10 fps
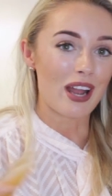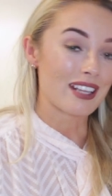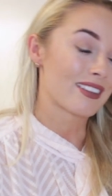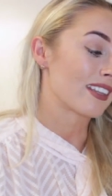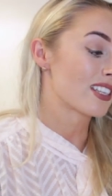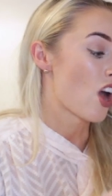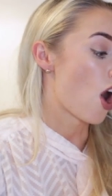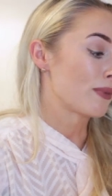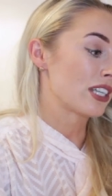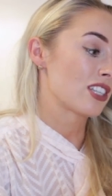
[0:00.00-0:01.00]
or anything that's
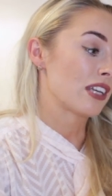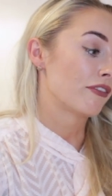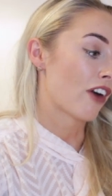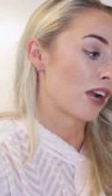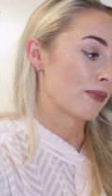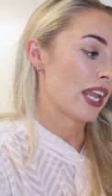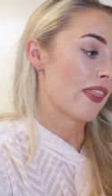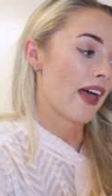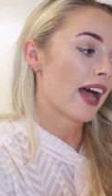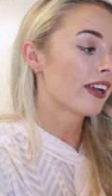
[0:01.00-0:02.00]
harming to the environment
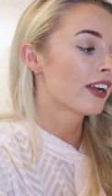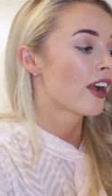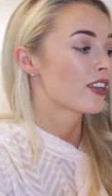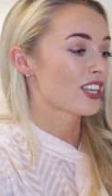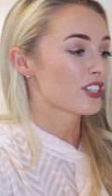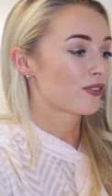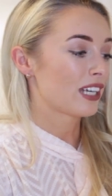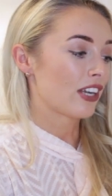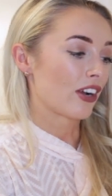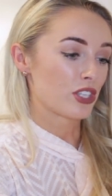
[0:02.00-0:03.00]
in there. So that's a
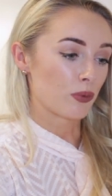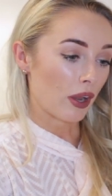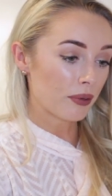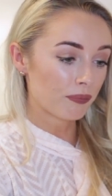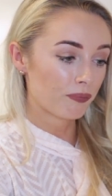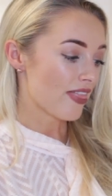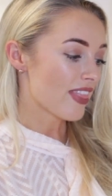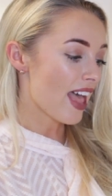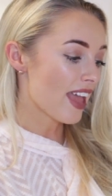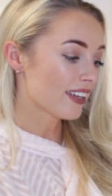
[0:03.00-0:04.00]
really nice one.
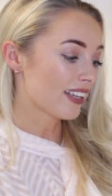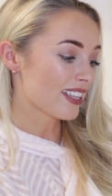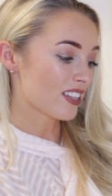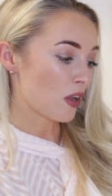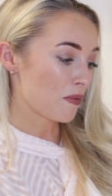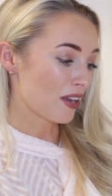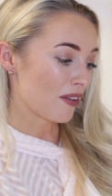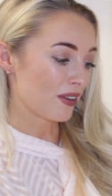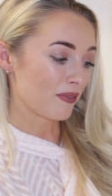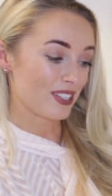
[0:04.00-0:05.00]
And then let's open
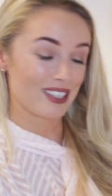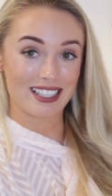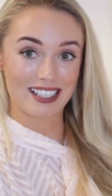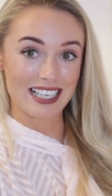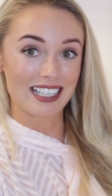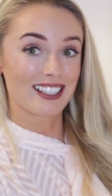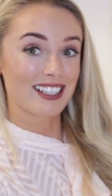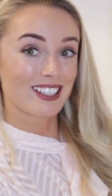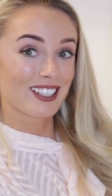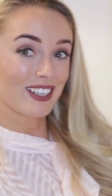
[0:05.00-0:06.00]
up number sixteen, because
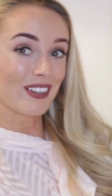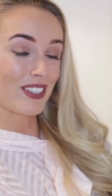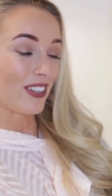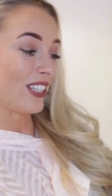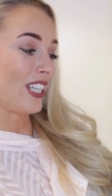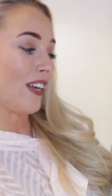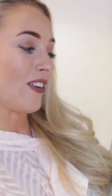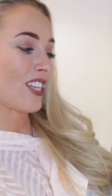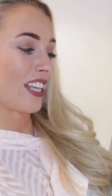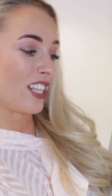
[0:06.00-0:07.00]
it's so, so
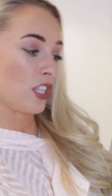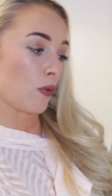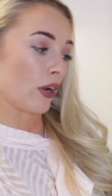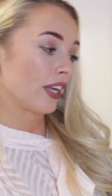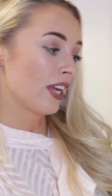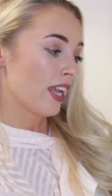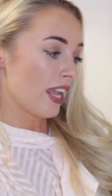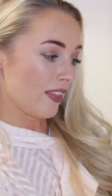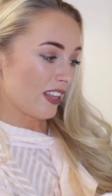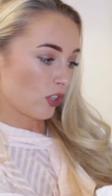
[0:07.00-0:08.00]
huge. That's this one
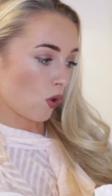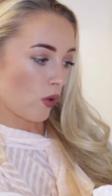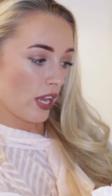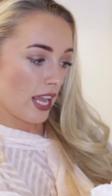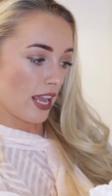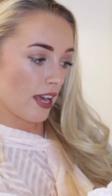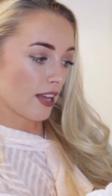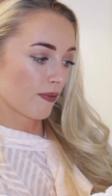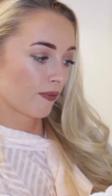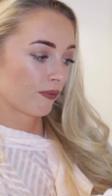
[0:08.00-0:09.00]
in this corner here.